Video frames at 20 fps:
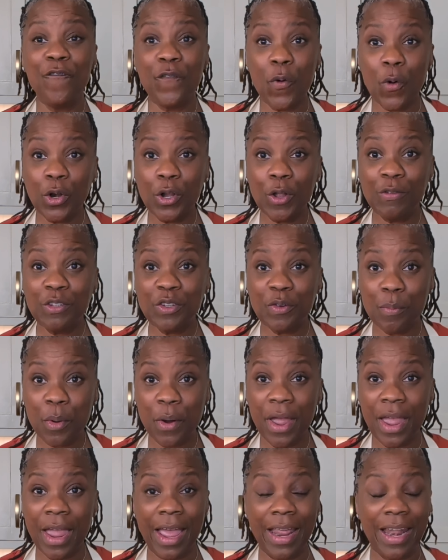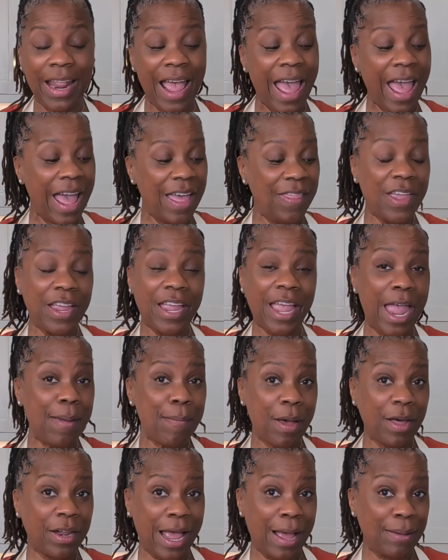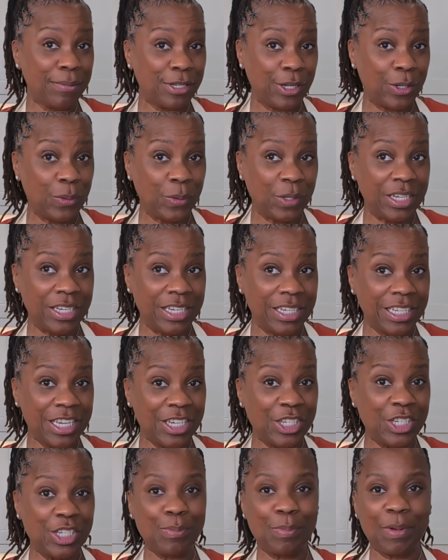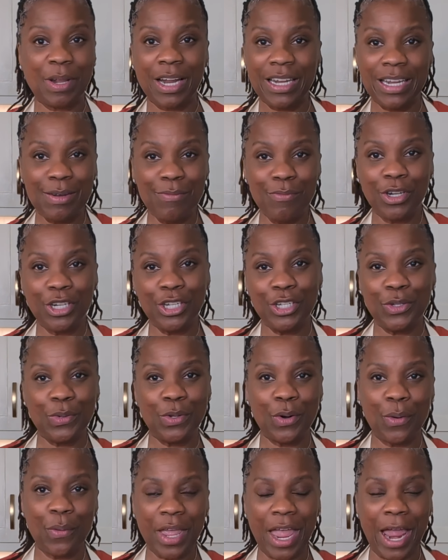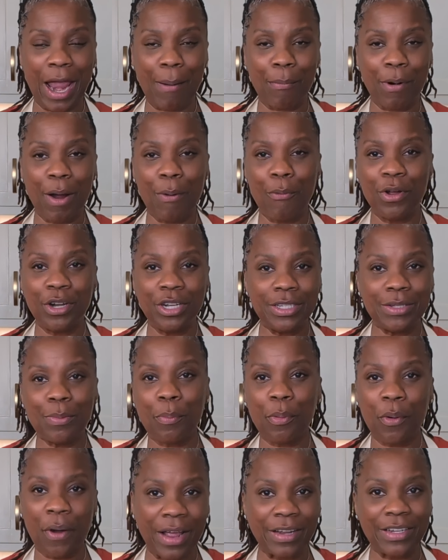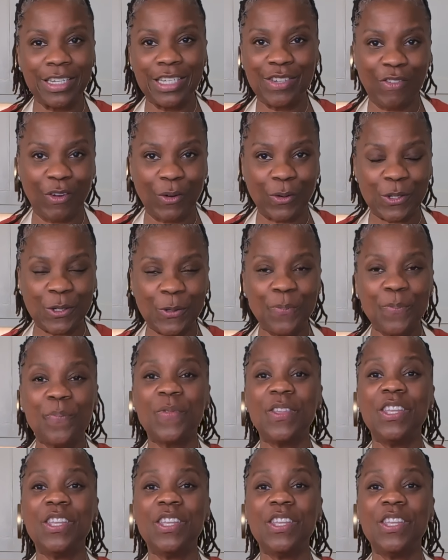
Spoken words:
4 loaves of bread. And they came out absolutely delicious, but I didn't want to do it on camera. I wanted to practice first.